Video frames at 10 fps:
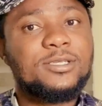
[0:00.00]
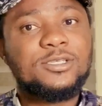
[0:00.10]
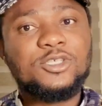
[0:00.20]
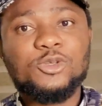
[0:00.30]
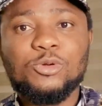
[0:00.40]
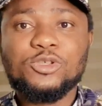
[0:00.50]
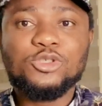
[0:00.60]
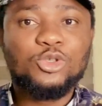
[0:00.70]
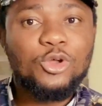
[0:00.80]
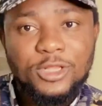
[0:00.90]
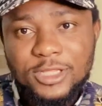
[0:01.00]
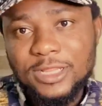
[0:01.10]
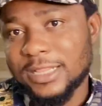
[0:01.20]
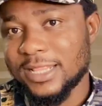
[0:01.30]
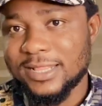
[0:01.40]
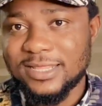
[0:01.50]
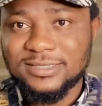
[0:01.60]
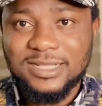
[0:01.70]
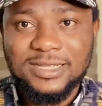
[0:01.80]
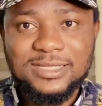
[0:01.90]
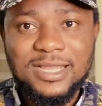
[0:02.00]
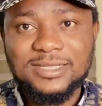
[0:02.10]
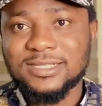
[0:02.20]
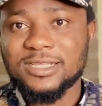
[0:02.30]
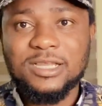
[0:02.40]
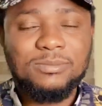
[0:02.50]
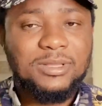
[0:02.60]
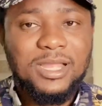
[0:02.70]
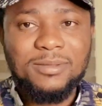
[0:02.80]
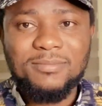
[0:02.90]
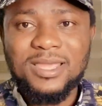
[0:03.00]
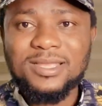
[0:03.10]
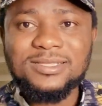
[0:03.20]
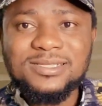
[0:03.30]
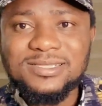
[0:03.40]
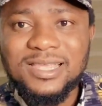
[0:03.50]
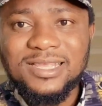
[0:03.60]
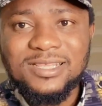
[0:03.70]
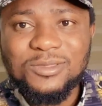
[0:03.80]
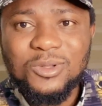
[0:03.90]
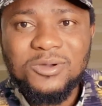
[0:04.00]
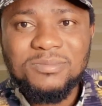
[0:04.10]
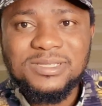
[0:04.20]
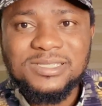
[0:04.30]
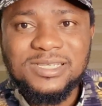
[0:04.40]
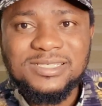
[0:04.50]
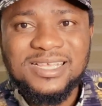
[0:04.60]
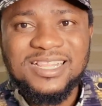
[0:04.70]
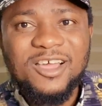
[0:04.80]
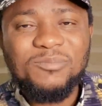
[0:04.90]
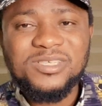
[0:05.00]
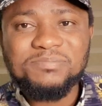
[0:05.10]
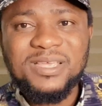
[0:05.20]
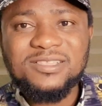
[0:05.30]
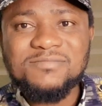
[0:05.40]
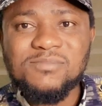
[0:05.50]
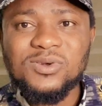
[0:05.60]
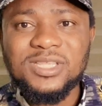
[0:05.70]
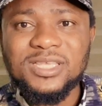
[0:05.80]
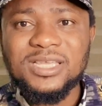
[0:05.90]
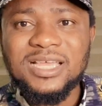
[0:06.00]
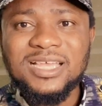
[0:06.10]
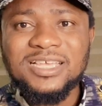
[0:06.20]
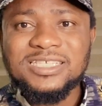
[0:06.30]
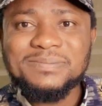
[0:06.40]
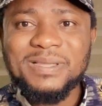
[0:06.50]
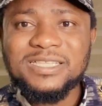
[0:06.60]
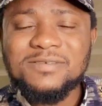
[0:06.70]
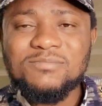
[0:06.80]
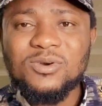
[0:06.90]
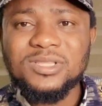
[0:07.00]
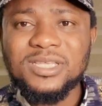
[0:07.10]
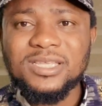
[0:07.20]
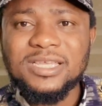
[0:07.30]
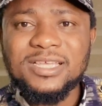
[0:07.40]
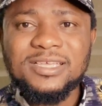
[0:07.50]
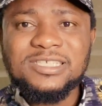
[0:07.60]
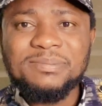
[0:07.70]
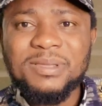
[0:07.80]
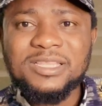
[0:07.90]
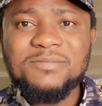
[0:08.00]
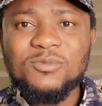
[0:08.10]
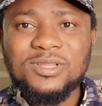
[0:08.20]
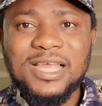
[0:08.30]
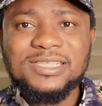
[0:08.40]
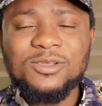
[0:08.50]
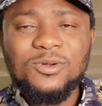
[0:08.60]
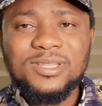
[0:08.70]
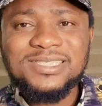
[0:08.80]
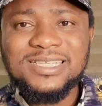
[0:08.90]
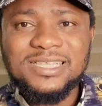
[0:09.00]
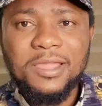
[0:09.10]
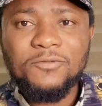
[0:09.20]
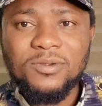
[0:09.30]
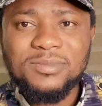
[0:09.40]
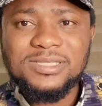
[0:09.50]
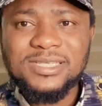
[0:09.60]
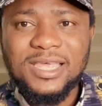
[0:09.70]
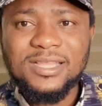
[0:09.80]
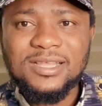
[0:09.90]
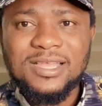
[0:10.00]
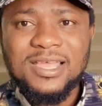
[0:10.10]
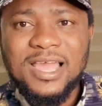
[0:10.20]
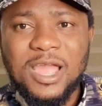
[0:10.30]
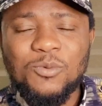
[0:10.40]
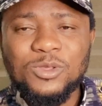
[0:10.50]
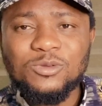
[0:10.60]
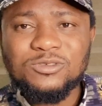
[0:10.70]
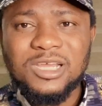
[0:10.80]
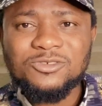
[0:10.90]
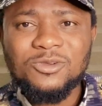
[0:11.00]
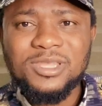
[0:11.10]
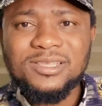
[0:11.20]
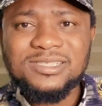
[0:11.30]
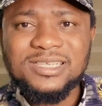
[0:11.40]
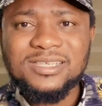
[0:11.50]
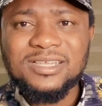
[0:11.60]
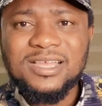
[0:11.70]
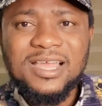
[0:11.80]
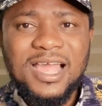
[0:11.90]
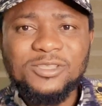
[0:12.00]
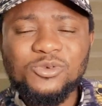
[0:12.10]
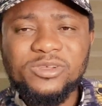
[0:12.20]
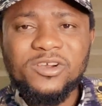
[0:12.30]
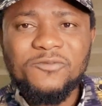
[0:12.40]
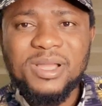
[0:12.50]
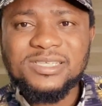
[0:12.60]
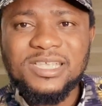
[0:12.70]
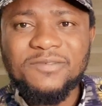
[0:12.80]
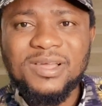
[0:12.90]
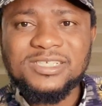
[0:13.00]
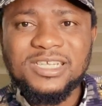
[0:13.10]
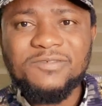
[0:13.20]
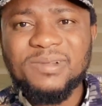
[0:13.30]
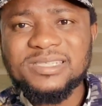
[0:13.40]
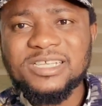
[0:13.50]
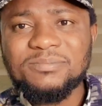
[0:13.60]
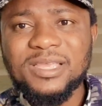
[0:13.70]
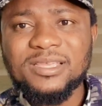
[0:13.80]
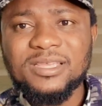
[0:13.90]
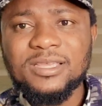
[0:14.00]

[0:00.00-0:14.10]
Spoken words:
she was dulling Zlatan. Zlatan will be like, "Man, this girl, they done me since, and I'll be spending money. I didn't collect a dime from this girl. I went to Transcorp Hilton. I took care of myself, and she invited me."